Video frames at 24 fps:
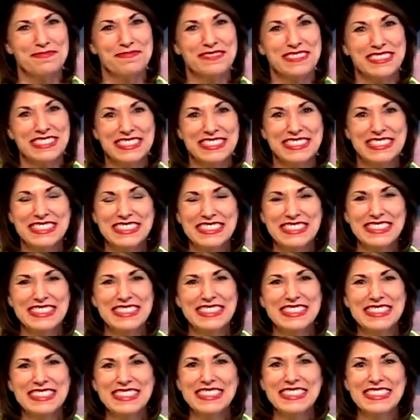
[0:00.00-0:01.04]

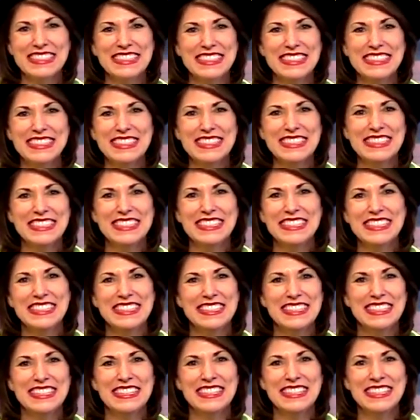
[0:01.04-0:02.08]

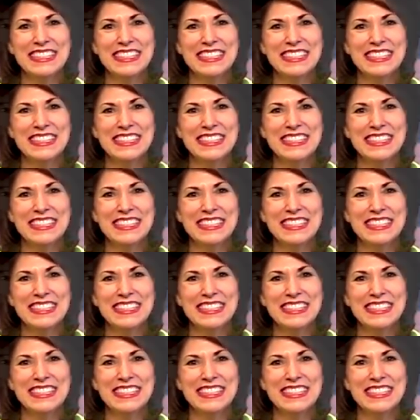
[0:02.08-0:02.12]
Nobody speaks.